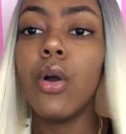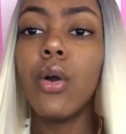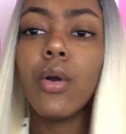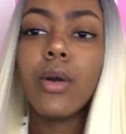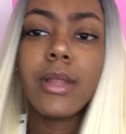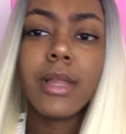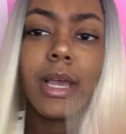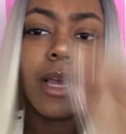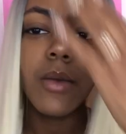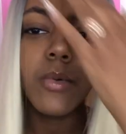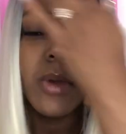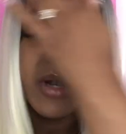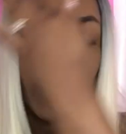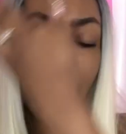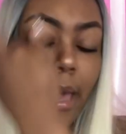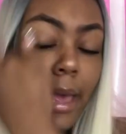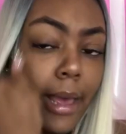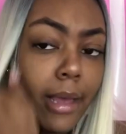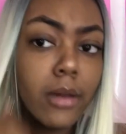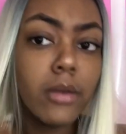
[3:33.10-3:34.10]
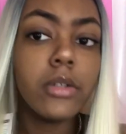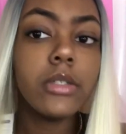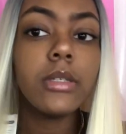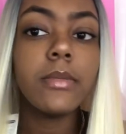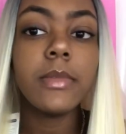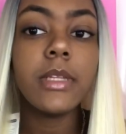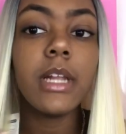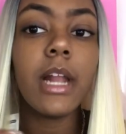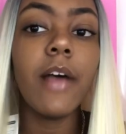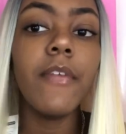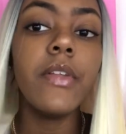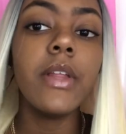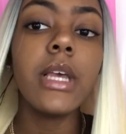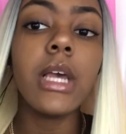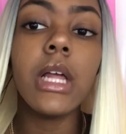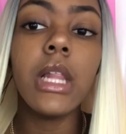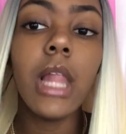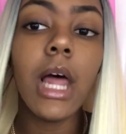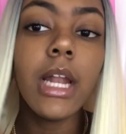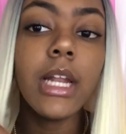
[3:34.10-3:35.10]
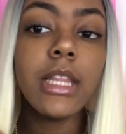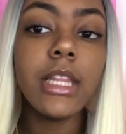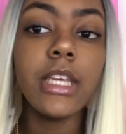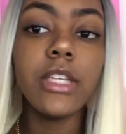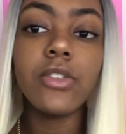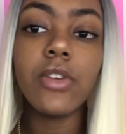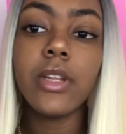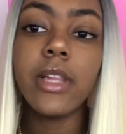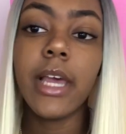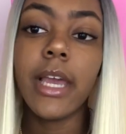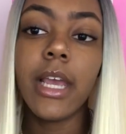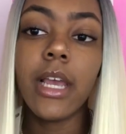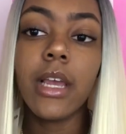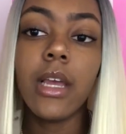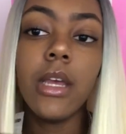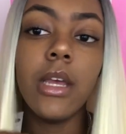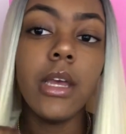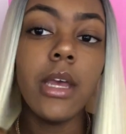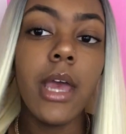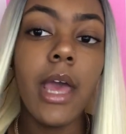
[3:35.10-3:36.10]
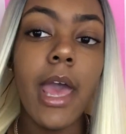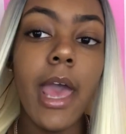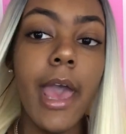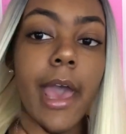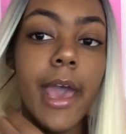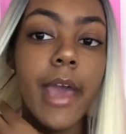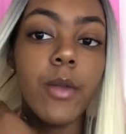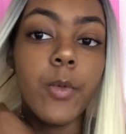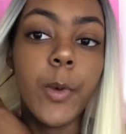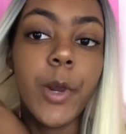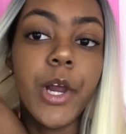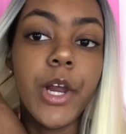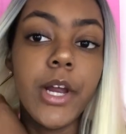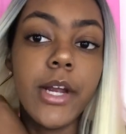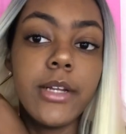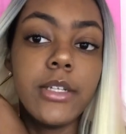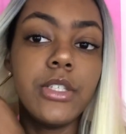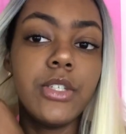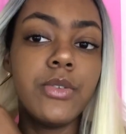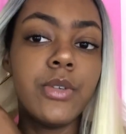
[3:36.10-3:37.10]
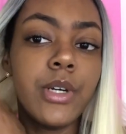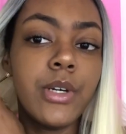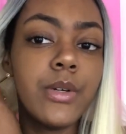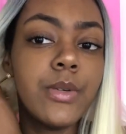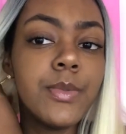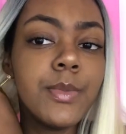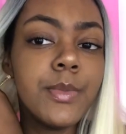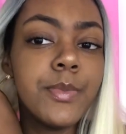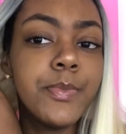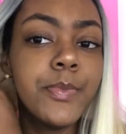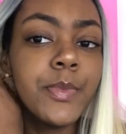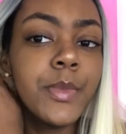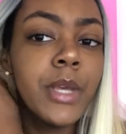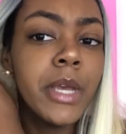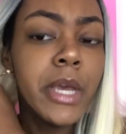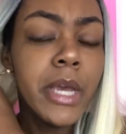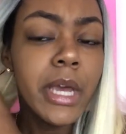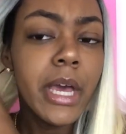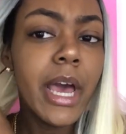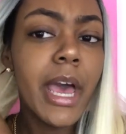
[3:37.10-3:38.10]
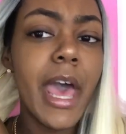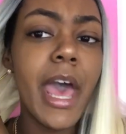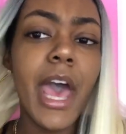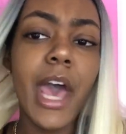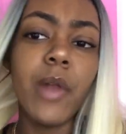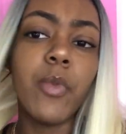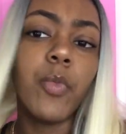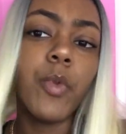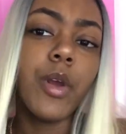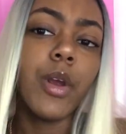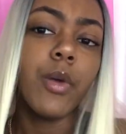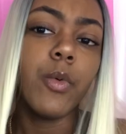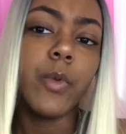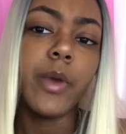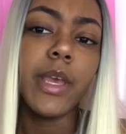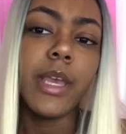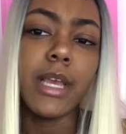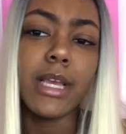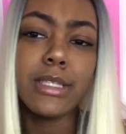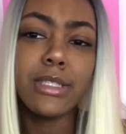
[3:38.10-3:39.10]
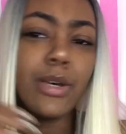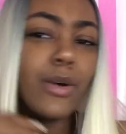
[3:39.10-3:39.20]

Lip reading: Or like with a hat or something. I feel like a lot of these are like hat wearers, you know, a hat wearing wig.